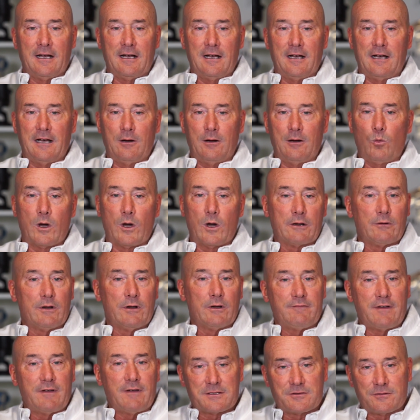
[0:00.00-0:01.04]
What are
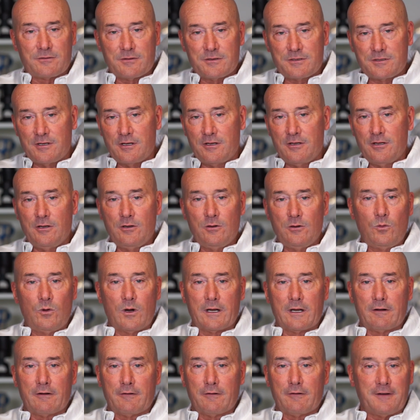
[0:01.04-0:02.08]
investors to do?
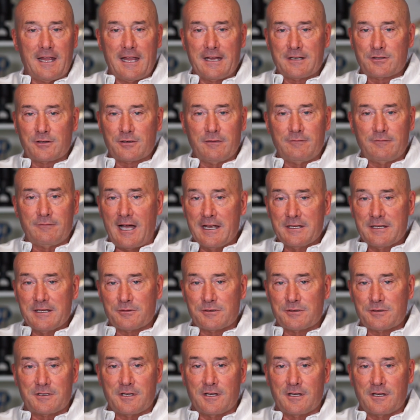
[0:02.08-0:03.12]
What are financial
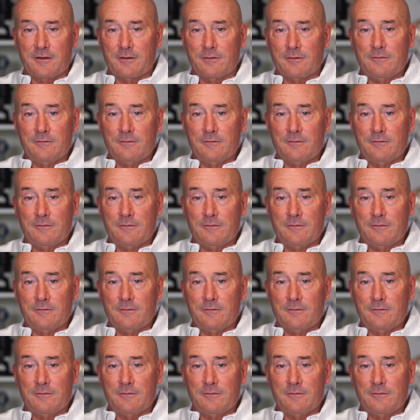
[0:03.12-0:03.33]
advisors to do?